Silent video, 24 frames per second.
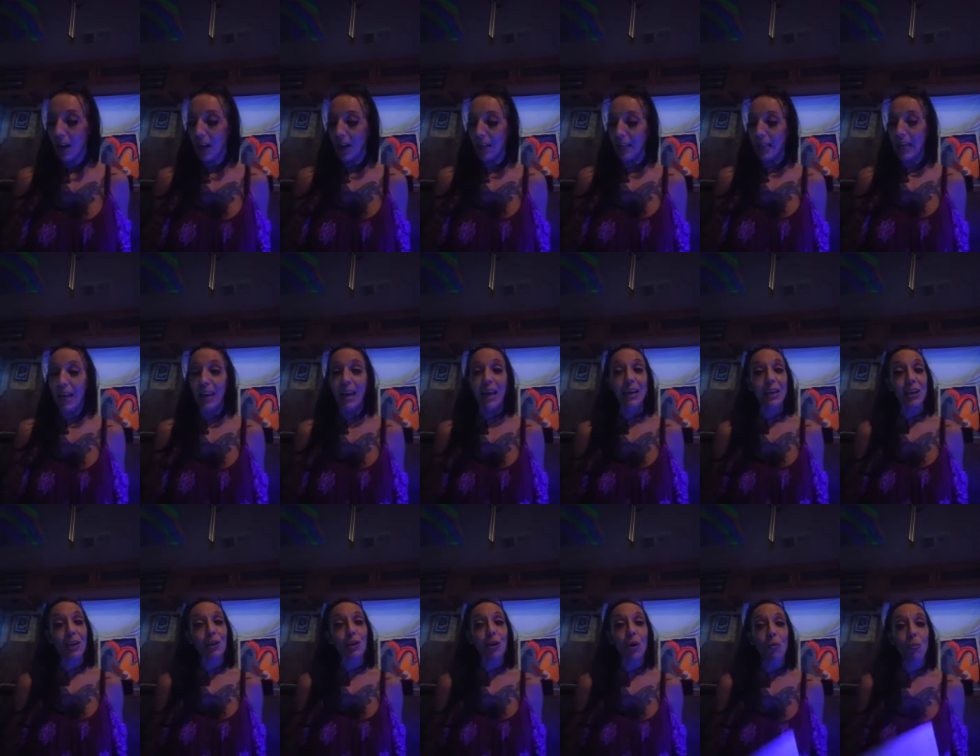Again, I
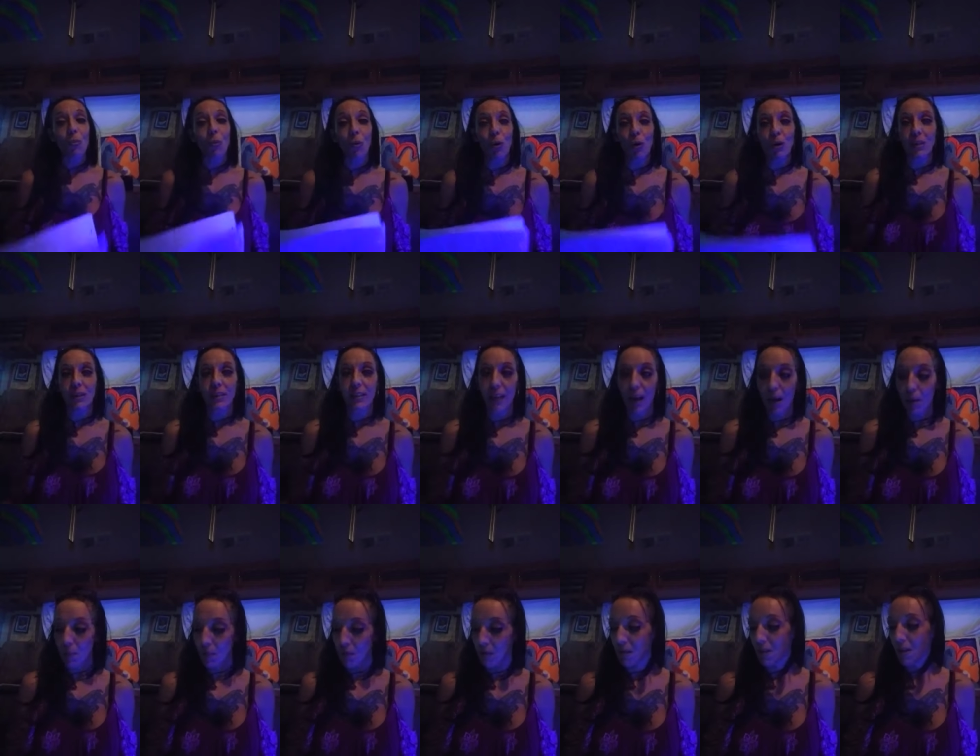can go more in
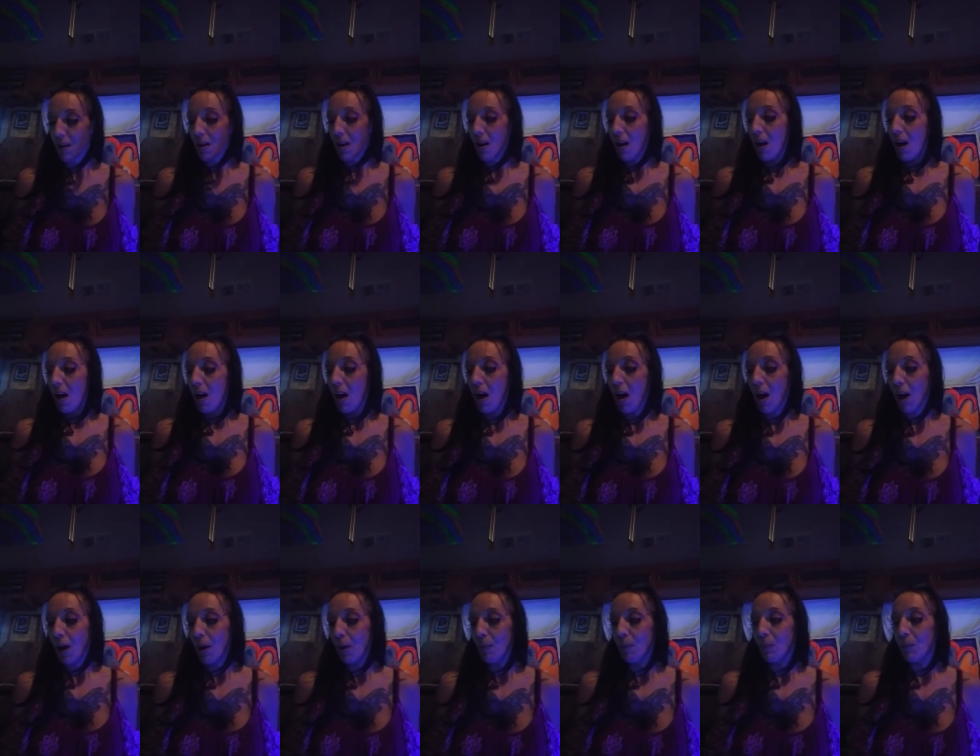depth.
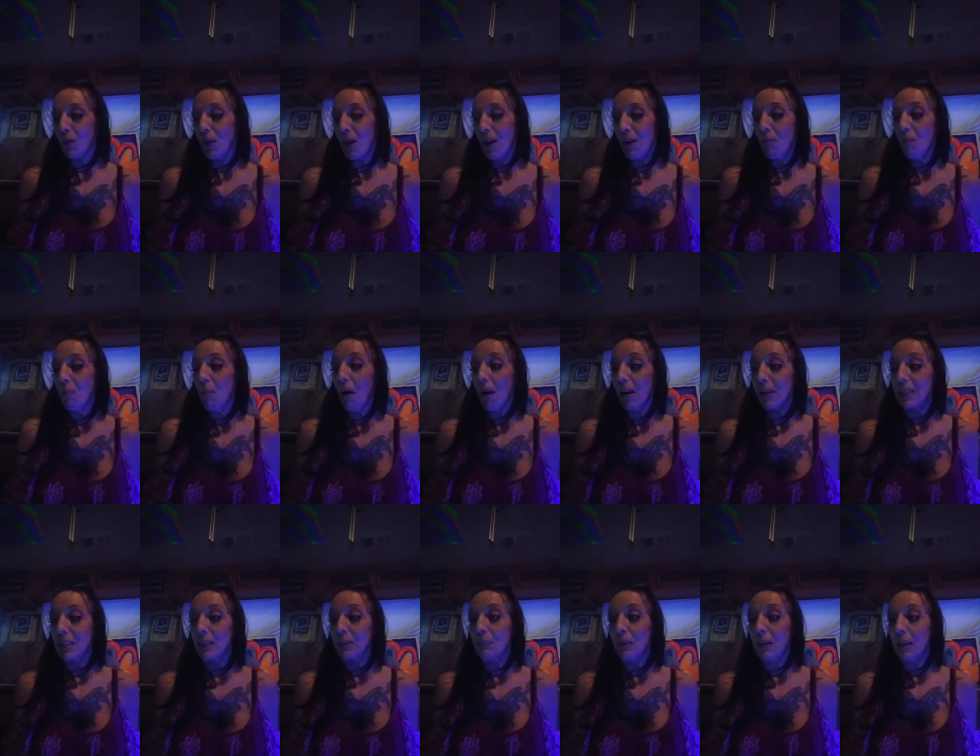Um,
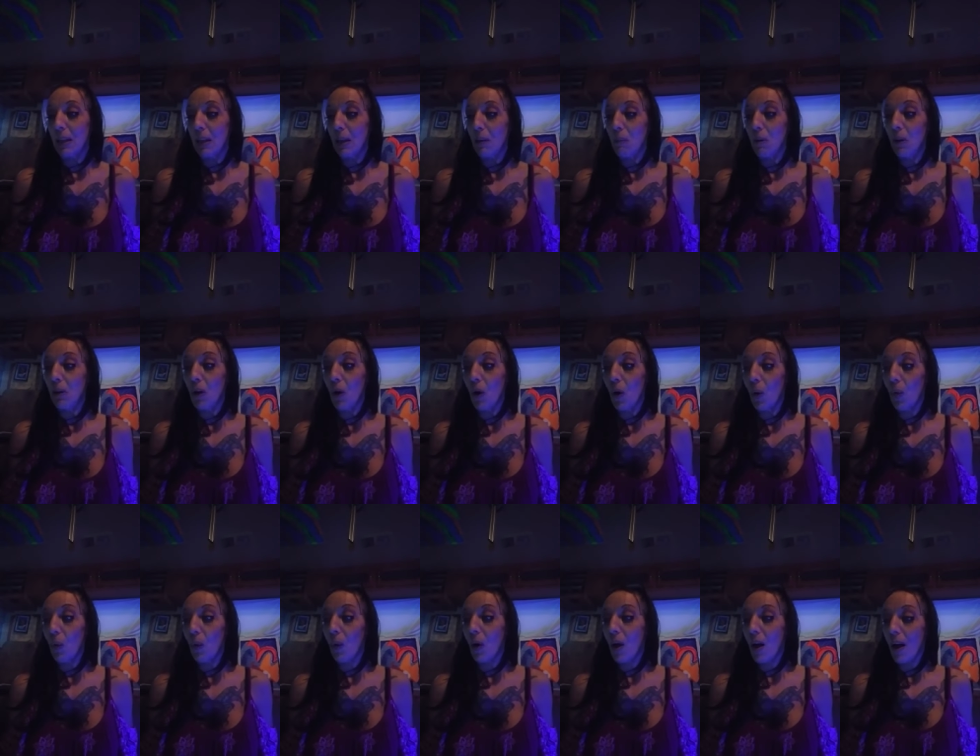inbox me, let me
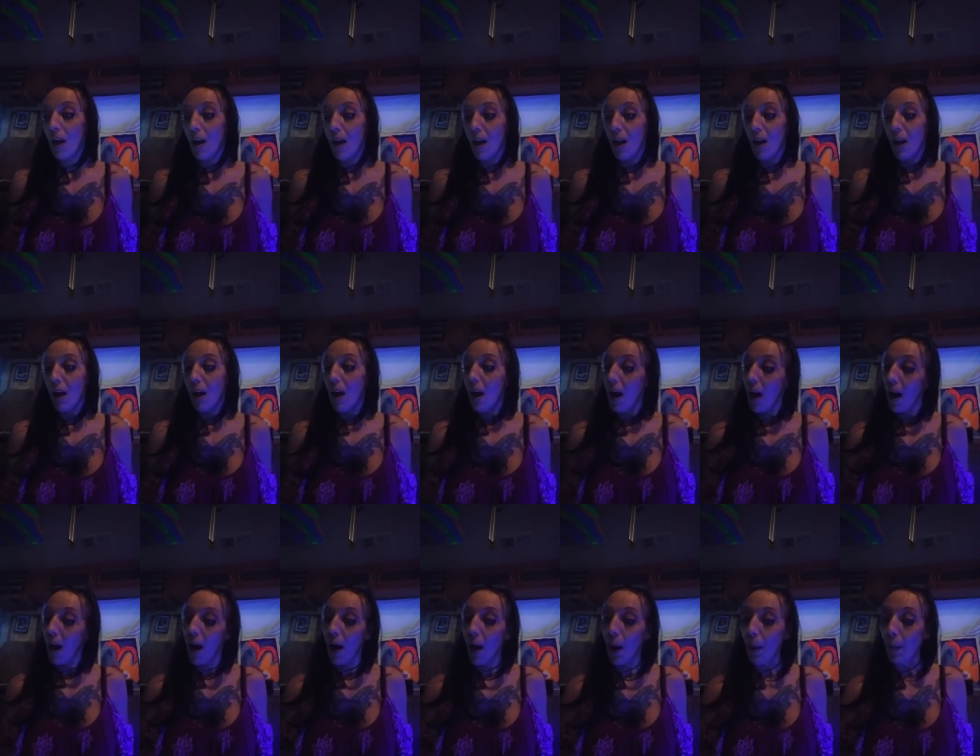know
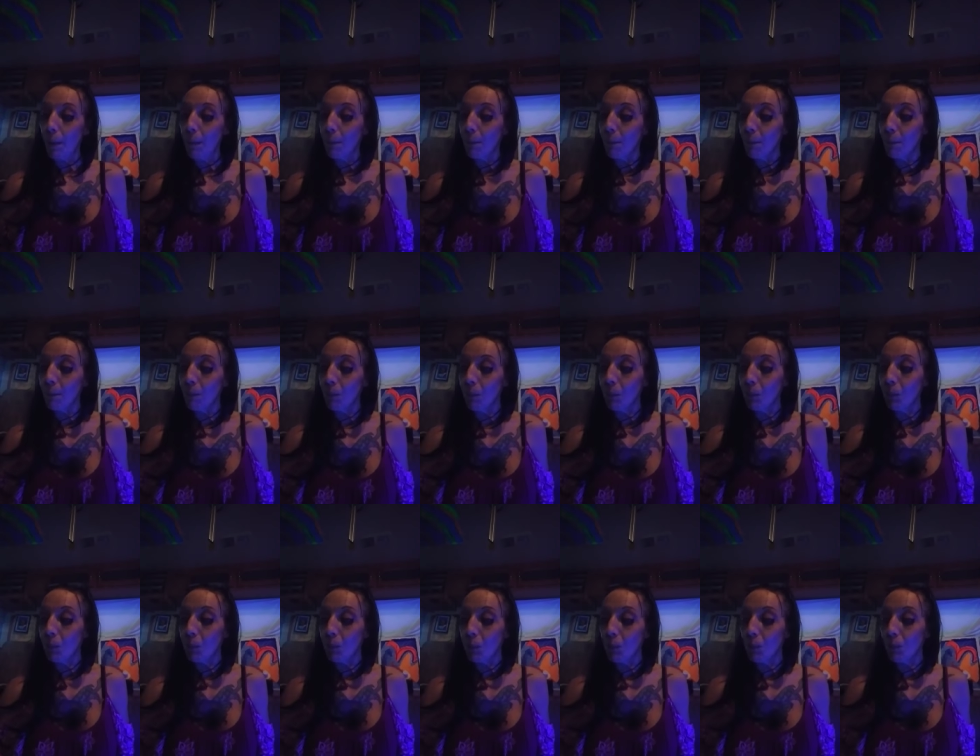um,
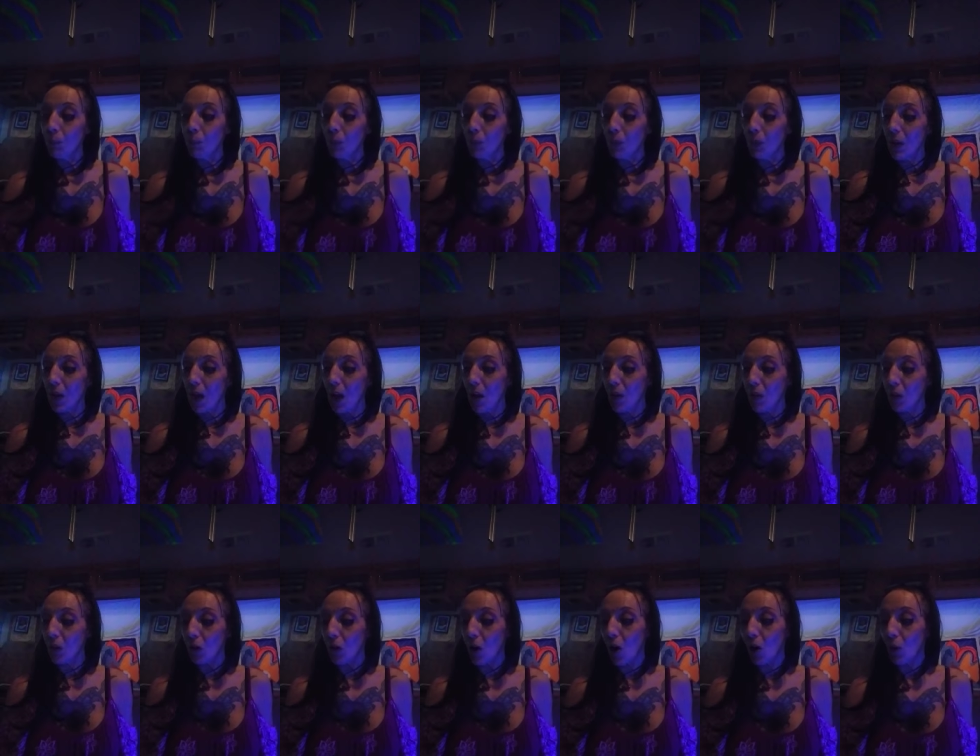how
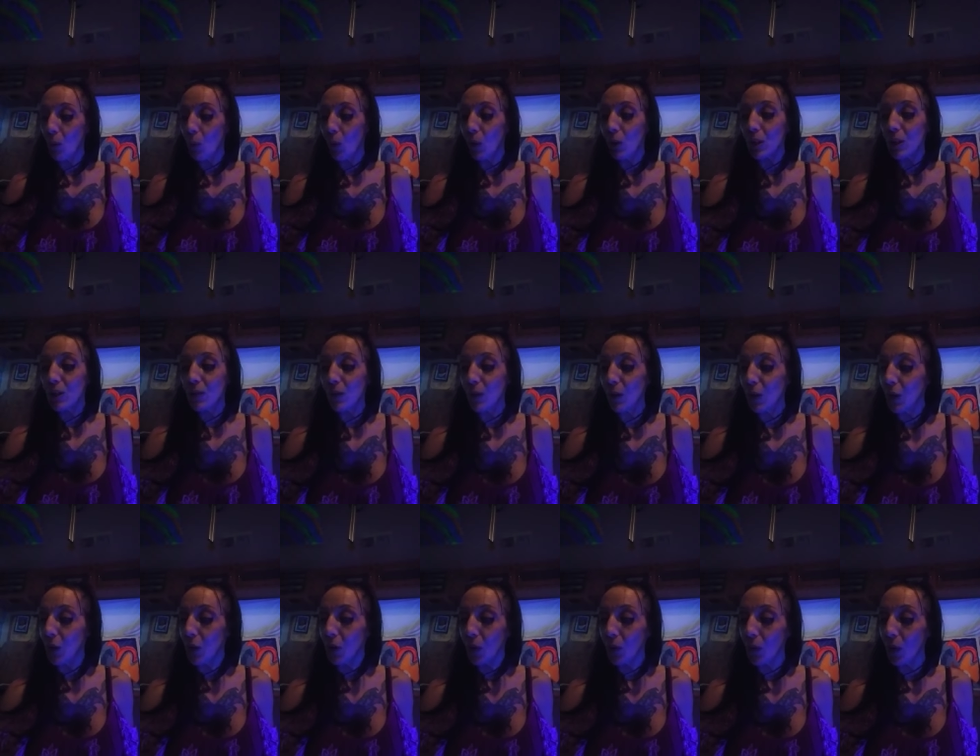the card works for
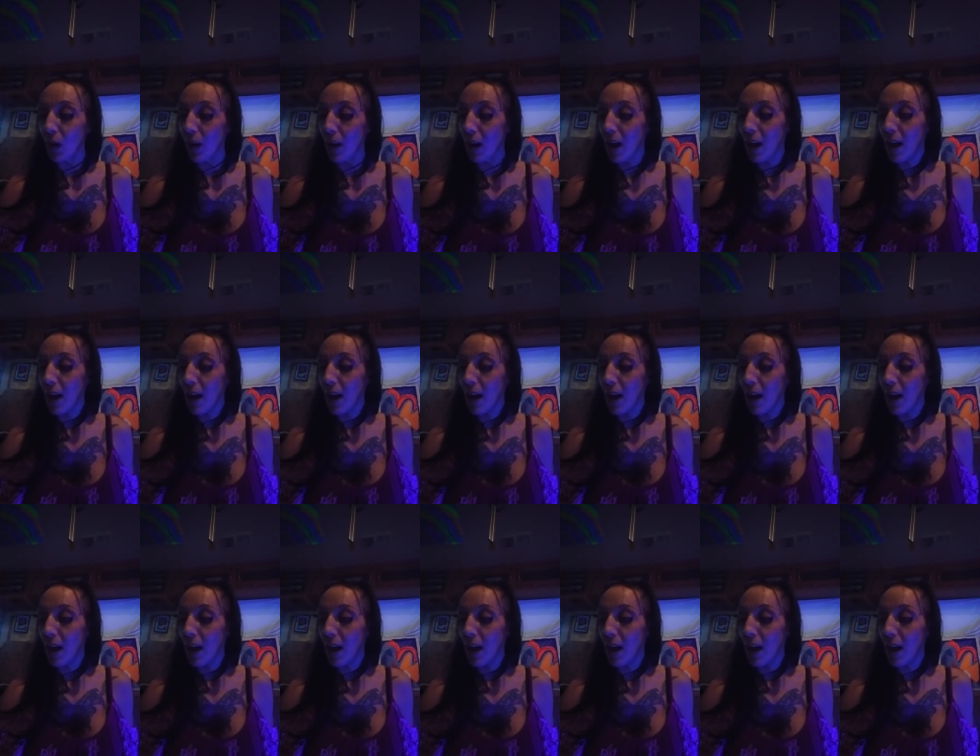you.